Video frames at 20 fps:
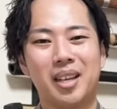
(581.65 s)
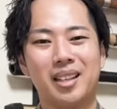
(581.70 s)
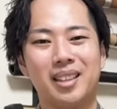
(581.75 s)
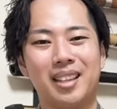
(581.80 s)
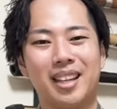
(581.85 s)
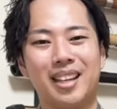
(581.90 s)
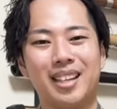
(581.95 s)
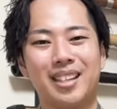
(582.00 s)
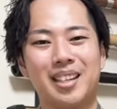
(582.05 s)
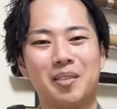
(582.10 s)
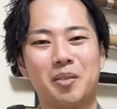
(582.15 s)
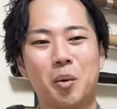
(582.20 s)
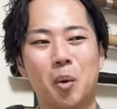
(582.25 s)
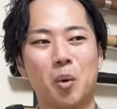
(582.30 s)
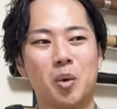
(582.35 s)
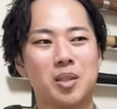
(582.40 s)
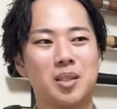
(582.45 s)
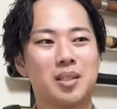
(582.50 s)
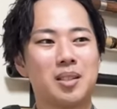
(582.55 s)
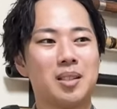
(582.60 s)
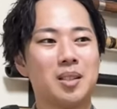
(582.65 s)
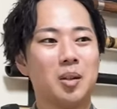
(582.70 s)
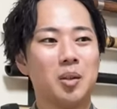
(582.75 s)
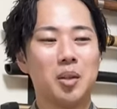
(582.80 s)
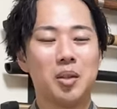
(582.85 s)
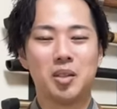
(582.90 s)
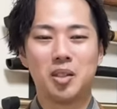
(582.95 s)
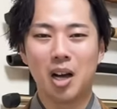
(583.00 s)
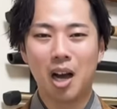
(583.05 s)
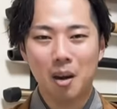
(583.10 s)
Like, of course, you know,
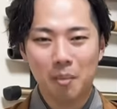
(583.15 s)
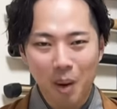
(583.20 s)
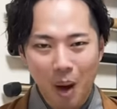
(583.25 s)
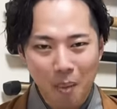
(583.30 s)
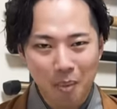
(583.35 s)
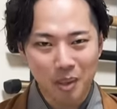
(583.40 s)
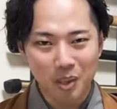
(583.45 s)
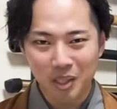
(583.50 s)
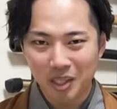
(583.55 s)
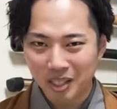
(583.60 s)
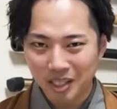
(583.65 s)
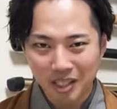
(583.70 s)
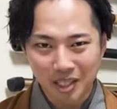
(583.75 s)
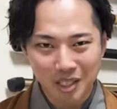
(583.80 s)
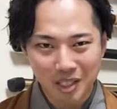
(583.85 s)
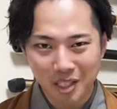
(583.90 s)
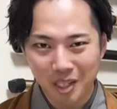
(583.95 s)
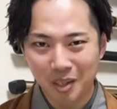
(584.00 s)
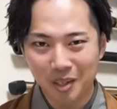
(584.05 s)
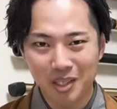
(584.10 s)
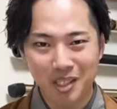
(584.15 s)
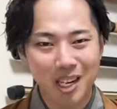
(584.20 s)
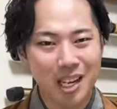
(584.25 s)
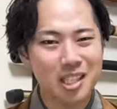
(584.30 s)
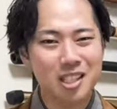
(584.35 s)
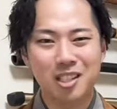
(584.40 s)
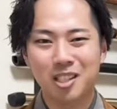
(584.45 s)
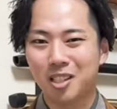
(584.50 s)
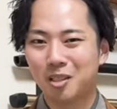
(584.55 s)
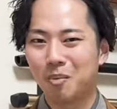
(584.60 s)
the job opportunities too. It's
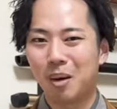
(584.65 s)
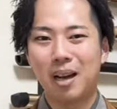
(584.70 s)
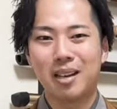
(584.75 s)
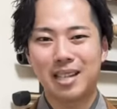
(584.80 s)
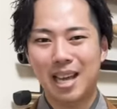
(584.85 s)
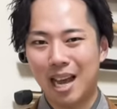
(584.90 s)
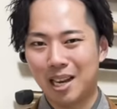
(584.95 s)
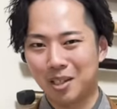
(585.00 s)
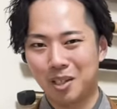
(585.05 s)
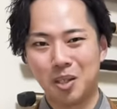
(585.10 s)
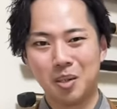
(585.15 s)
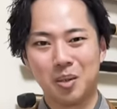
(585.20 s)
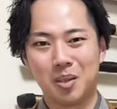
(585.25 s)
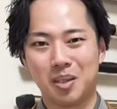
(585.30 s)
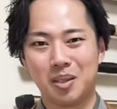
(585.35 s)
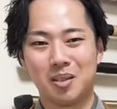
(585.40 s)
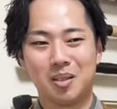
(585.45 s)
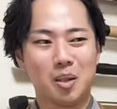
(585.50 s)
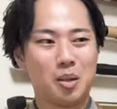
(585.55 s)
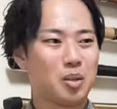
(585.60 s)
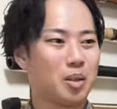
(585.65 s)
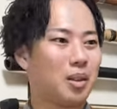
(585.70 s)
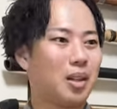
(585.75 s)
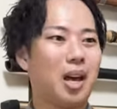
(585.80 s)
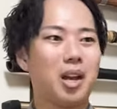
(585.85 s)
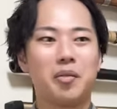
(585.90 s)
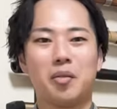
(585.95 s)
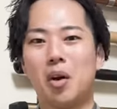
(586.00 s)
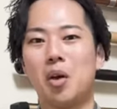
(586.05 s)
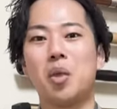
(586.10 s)
not just about tattoos. There's a
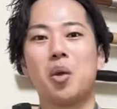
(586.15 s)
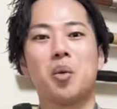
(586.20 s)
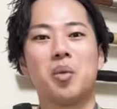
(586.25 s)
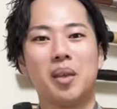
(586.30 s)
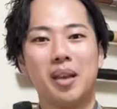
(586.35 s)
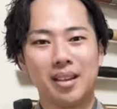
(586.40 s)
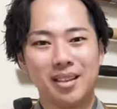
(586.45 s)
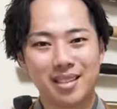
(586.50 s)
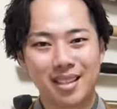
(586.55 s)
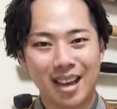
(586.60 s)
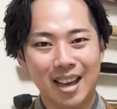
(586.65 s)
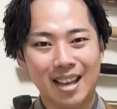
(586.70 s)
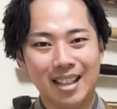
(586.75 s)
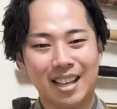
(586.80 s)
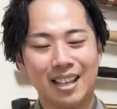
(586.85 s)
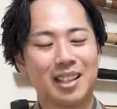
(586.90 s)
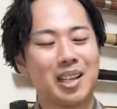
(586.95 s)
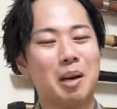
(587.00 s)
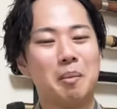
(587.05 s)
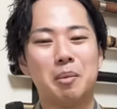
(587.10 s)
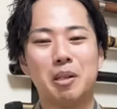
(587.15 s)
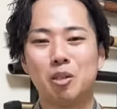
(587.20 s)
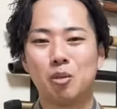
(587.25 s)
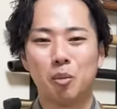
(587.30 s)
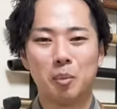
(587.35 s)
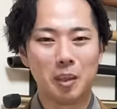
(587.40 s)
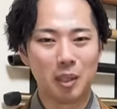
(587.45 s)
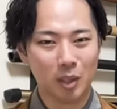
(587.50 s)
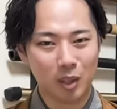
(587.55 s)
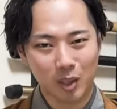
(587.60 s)
lot of other things that the companies will
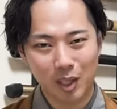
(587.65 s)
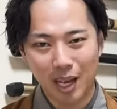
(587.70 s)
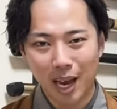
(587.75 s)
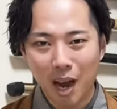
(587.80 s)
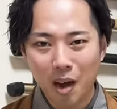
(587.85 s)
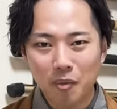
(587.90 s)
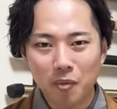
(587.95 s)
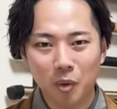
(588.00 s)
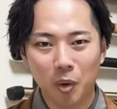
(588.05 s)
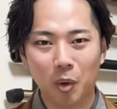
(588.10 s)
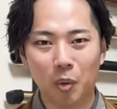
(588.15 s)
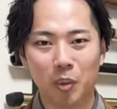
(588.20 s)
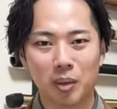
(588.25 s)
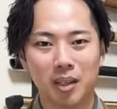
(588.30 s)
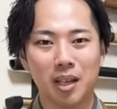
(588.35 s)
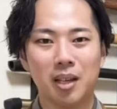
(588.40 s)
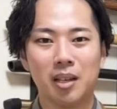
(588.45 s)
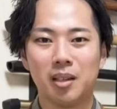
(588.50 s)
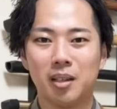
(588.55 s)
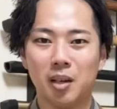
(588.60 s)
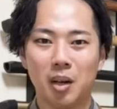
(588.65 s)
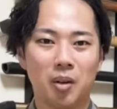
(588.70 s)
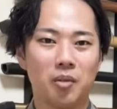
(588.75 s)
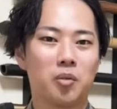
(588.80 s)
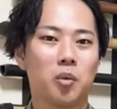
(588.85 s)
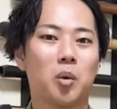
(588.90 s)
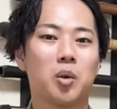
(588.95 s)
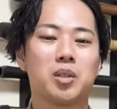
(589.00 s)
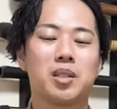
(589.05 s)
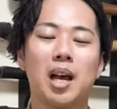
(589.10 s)
be looking out for when they, you know, of
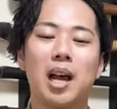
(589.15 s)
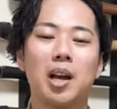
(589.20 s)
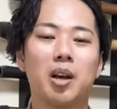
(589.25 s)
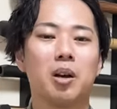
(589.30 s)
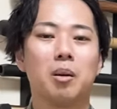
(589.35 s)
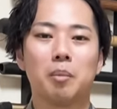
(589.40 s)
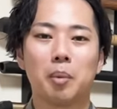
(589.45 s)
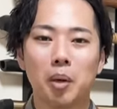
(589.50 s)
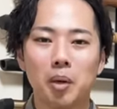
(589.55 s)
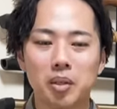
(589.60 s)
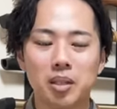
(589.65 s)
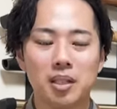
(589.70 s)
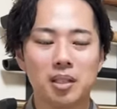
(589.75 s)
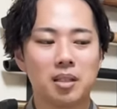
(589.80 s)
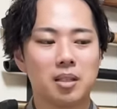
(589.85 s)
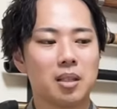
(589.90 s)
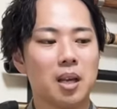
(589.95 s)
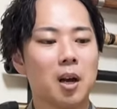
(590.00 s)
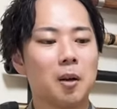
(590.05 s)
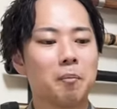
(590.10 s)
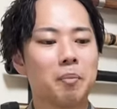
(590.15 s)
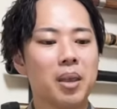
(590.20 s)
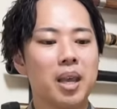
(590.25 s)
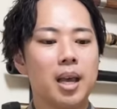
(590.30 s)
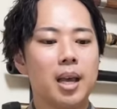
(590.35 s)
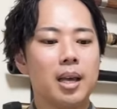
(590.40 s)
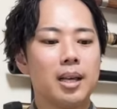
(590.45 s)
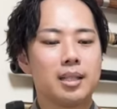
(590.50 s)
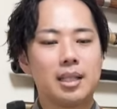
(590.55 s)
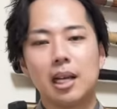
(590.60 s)
course, hire a person. So
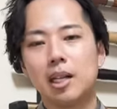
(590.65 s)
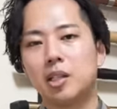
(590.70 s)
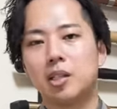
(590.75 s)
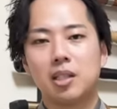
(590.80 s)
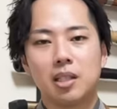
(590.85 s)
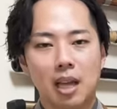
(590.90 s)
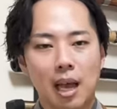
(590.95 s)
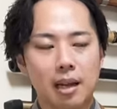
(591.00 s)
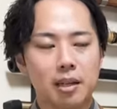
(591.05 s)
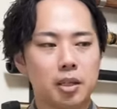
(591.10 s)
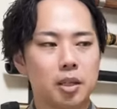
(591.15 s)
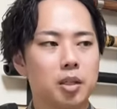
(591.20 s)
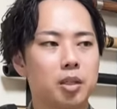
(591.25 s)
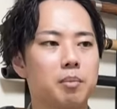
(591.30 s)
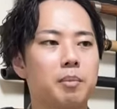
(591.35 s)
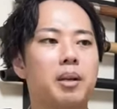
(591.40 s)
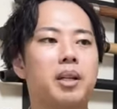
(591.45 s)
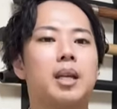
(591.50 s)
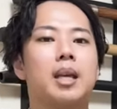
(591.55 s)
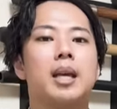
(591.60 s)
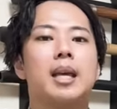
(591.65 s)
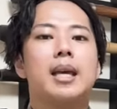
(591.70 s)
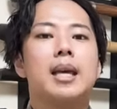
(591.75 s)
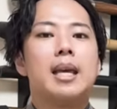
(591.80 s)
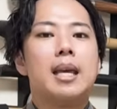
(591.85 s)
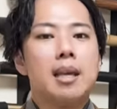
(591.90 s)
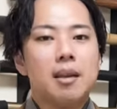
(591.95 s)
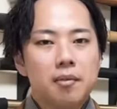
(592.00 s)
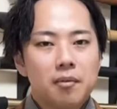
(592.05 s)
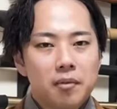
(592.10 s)
it's not just tattoos, but
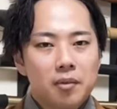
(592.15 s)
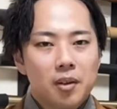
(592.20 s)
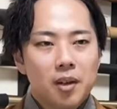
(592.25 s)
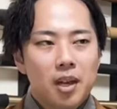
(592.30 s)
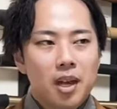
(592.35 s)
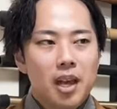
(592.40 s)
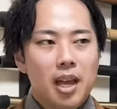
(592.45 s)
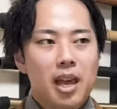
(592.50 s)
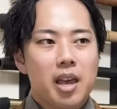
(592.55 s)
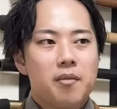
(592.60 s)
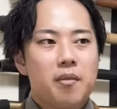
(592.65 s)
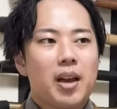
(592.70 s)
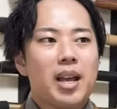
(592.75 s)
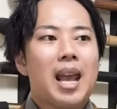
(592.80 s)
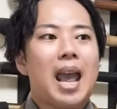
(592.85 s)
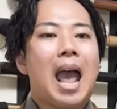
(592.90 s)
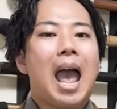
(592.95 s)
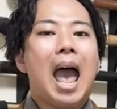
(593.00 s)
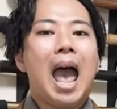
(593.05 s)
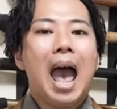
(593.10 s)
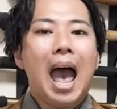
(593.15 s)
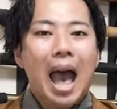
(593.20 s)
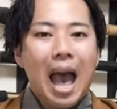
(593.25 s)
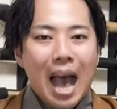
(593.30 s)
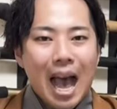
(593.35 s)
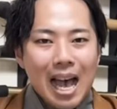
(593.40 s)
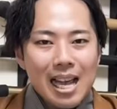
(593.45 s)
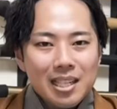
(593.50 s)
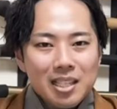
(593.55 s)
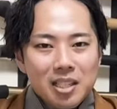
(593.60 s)
if I
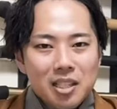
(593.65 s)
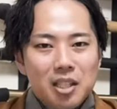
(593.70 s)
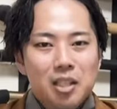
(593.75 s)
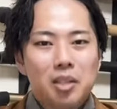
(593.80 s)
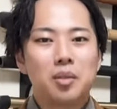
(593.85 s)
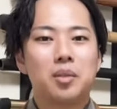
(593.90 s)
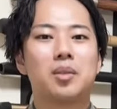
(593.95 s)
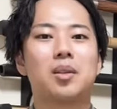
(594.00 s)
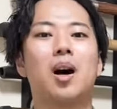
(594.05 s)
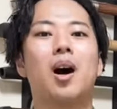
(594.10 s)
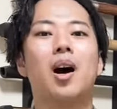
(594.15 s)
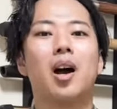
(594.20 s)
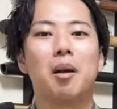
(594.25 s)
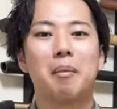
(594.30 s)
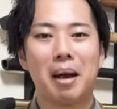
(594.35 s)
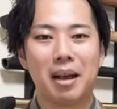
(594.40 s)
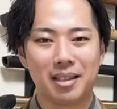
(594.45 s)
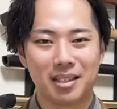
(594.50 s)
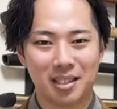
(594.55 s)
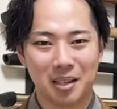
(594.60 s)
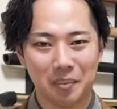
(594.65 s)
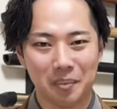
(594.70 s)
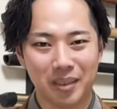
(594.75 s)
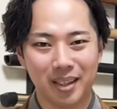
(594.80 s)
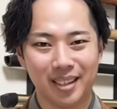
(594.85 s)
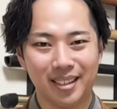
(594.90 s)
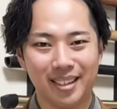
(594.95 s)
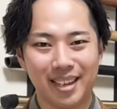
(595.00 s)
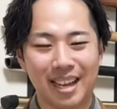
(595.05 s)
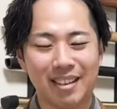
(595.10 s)
had to talk about
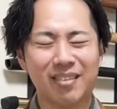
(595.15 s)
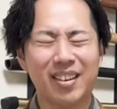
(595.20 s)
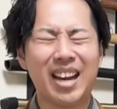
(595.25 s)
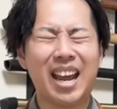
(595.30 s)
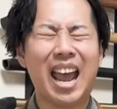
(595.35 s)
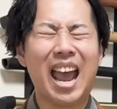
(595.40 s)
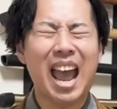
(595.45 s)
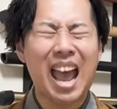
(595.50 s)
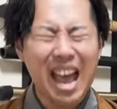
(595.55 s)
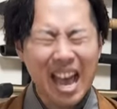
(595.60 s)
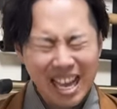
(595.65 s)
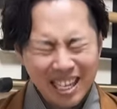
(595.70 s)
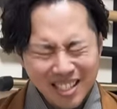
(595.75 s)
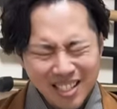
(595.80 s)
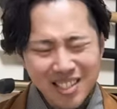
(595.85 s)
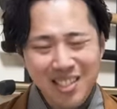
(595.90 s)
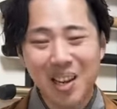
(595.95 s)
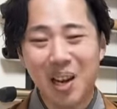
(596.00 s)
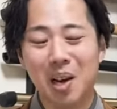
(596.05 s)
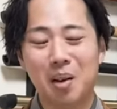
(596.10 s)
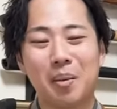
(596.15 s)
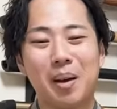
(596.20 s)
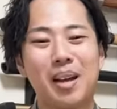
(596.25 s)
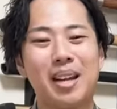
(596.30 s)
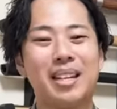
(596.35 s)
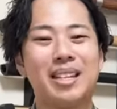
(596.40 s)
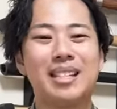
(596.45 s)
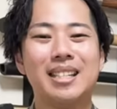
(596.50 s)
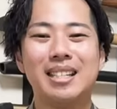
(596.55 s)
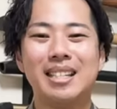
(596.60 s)
something, if I had to talk about
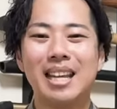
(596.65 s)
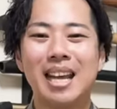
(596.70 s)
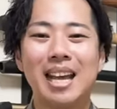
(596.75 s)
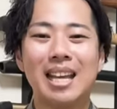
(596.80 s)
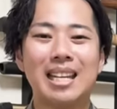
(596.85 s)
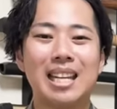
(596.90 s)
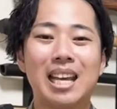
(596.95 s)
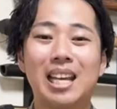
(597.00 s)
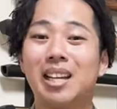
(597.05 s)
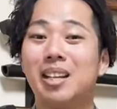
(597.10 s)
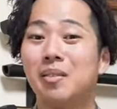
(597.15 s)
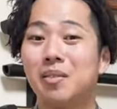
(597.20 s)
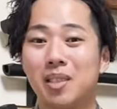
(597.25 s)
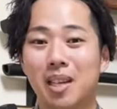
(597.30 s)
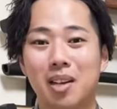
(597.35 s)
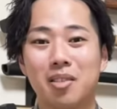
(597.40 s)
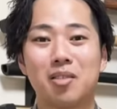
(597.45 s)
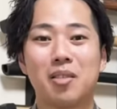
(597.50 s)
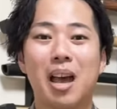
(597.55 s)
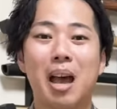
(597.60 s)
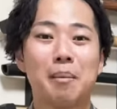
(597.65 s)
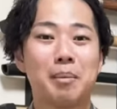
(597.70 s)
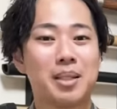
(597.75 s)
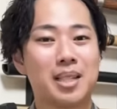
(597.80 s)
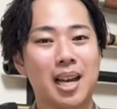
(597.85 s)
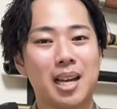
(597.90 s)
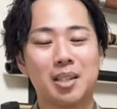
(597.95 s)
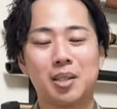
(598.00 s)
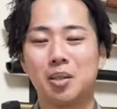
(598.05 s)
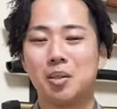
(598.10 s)
any negative sides of having
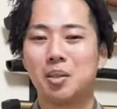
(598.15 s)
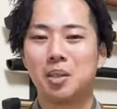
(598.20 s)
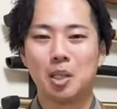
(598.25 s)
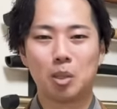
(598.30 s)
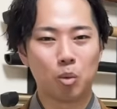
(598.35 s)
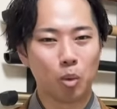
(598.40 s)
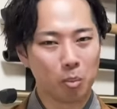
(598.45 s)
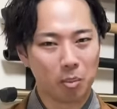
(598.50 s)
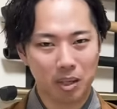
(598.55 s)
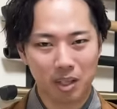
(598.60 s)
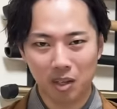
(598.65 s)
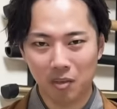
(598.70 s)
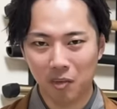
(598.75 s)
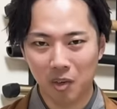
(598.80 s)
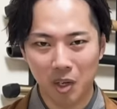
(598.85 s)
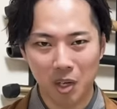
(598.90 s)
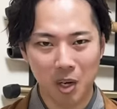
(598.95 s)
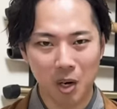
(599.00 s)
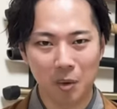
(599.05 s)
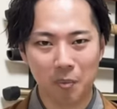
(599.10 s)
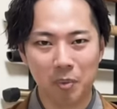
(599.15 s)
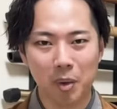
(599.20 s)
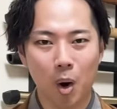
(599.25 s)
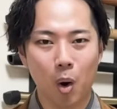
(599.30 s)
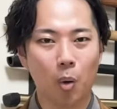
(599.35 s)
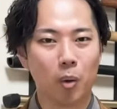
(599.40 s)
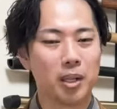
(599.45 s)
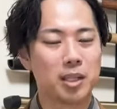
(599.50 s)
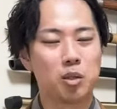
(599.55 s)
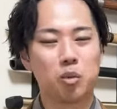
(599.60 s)
tattoos, this would be the video,
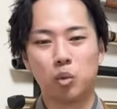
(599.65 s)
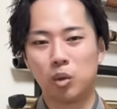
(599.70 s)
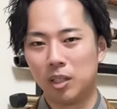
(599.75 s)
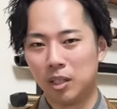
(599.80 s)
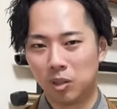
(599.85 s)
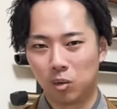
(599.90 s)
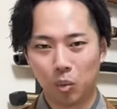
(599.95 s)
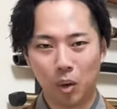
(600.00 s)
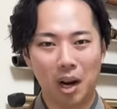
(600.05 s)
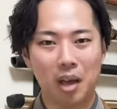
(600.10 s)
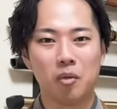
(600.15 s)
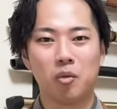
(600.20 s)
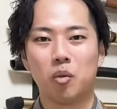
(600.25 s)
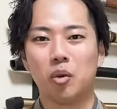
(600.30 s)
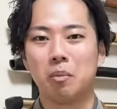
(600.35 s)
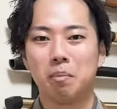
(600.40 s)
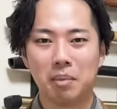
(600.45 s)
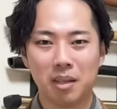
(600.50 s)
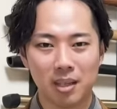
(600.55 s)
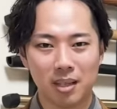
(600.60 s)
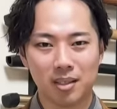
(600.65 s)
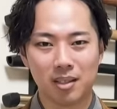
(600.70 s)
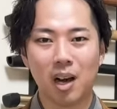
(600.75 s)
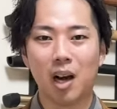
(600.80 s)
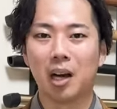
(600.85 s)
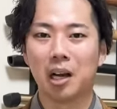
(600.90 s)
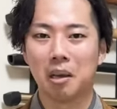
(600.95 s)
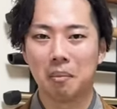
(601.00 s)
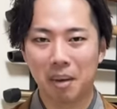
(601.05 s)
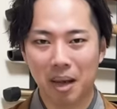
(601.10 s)
or this is what I would be
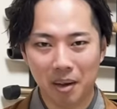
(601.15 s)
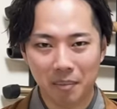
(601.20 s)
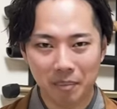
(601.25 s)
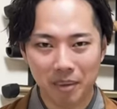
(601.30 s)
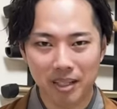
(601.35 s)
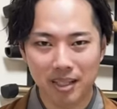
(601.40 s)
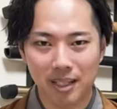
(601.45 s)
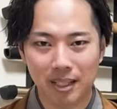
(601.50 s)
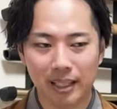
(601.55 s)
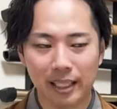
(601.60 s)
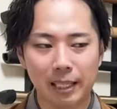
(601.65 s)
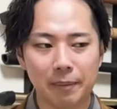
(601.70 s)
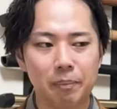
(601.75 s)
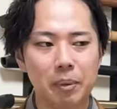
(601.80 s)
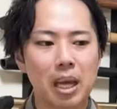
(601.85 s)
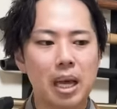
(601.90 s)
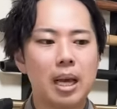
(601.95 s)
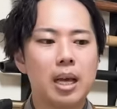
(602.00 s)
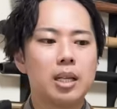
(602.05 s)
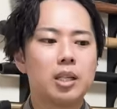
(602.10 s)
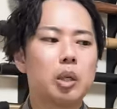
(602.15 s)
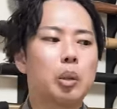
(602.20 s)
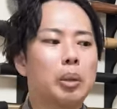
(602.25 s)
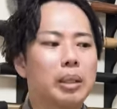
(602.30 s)
talking about, basically. So